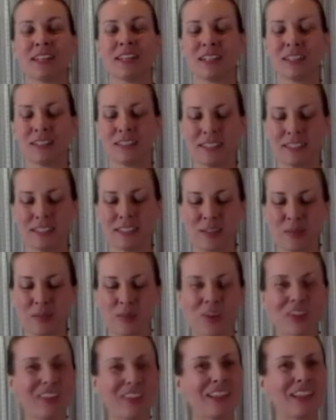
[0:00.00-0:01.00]
cleansing
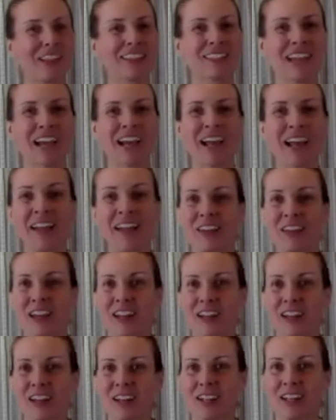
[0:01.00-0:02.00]
breath, let's add
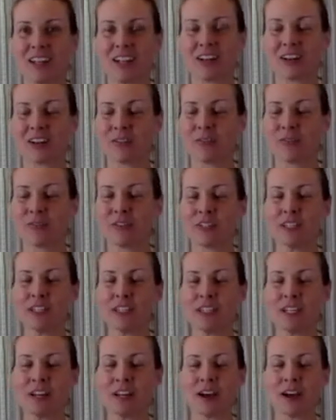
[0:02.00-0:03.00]
that in here,
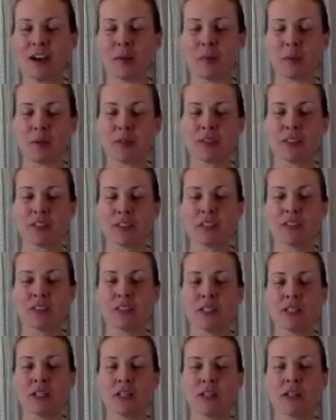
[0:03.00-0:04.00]
filling up.
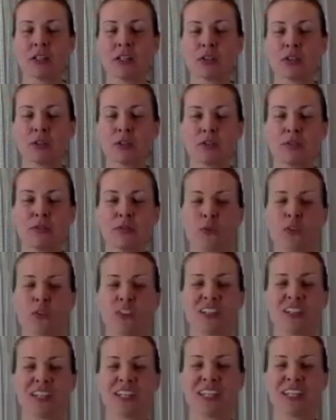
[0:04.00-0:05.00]
3 or 4
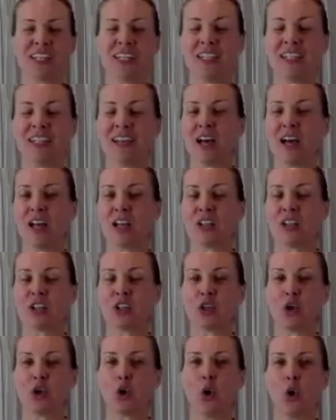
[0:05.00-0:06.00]
second inhale, and you're
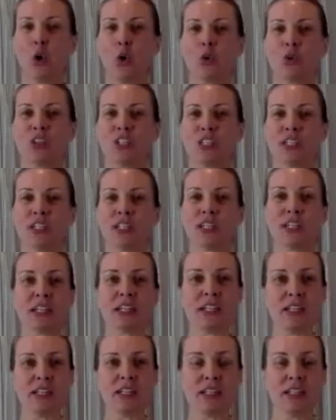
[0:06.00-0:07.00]
gonna hold it
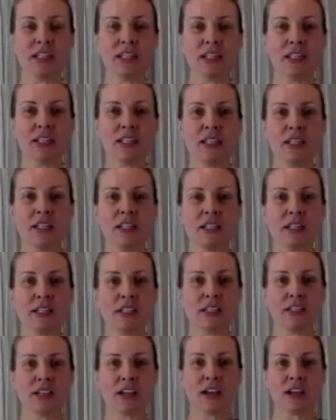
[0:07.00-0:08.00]
in.
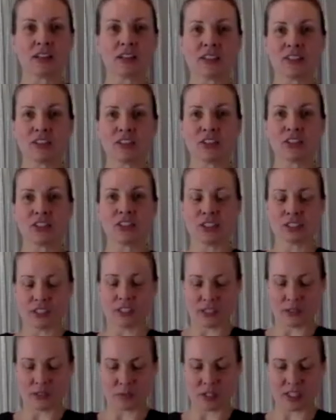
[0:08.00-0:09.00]
Let the oxygen
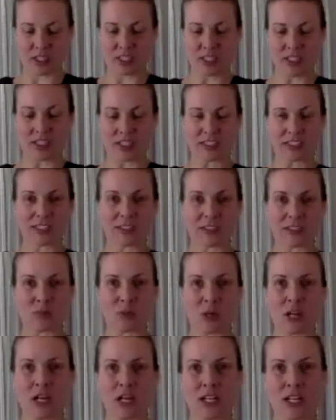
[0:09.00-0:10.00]
get into the
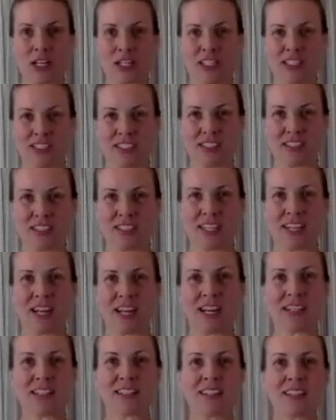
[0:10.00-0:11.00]
body and it
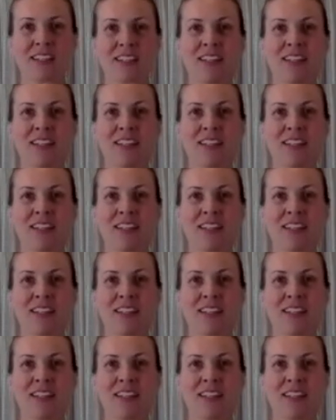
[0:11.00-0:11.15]
stays.